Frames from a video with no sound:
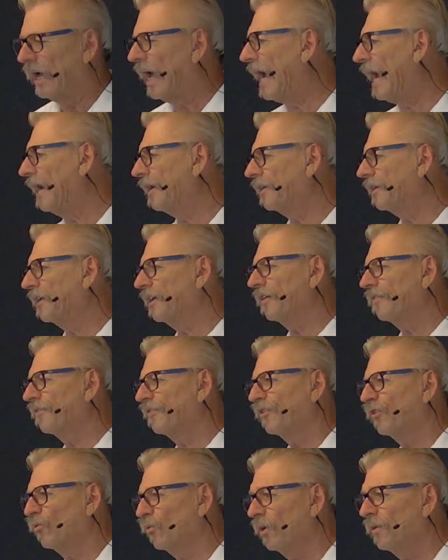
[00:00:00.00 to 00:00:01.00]
And if
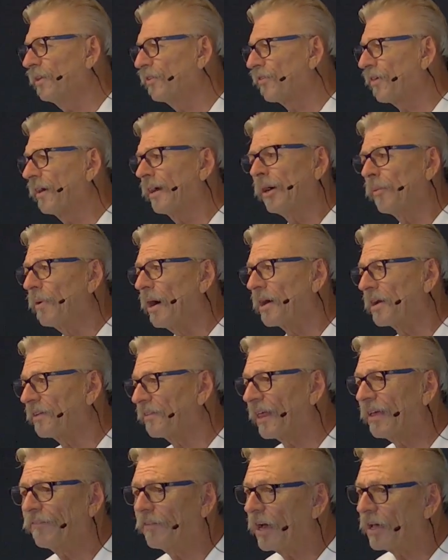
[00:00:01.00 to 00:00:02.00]
you really think about it,
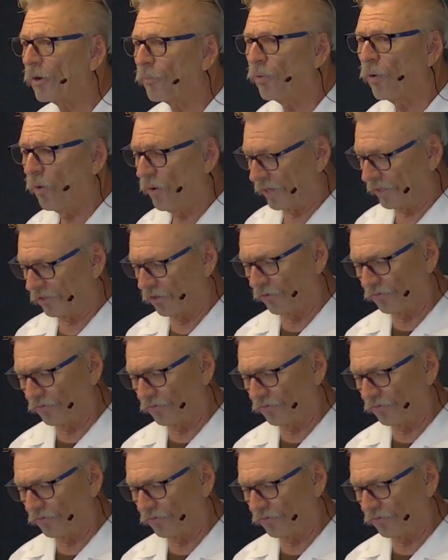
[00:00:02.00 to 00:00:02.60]
they've got a point, don't